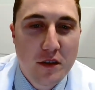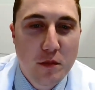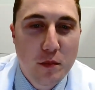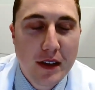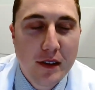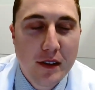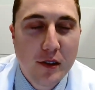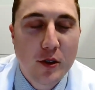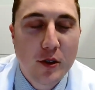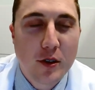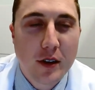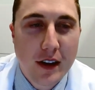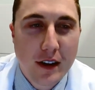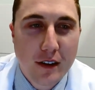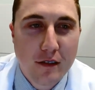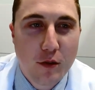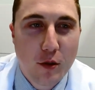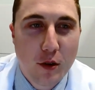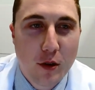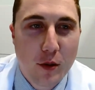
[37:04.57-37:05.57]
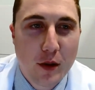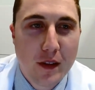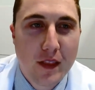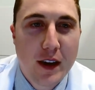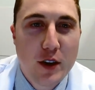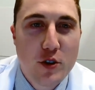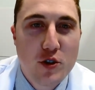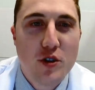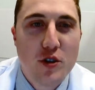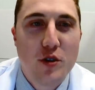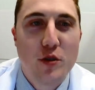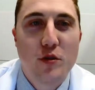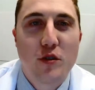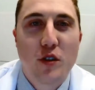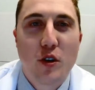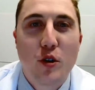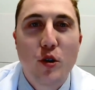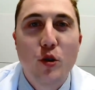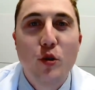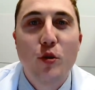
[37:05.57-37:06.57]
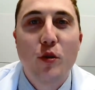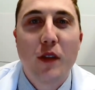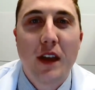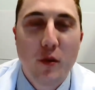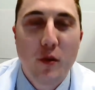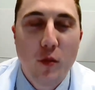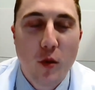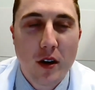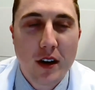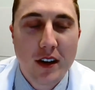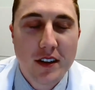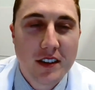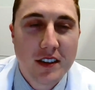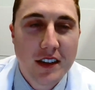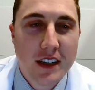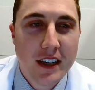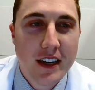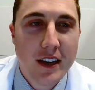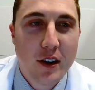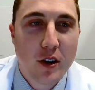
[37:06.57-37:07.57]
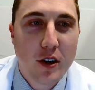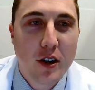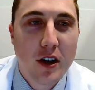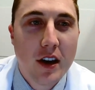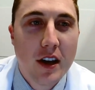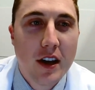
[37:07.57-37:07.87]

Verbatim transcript: be looking for when they choose who they want to see or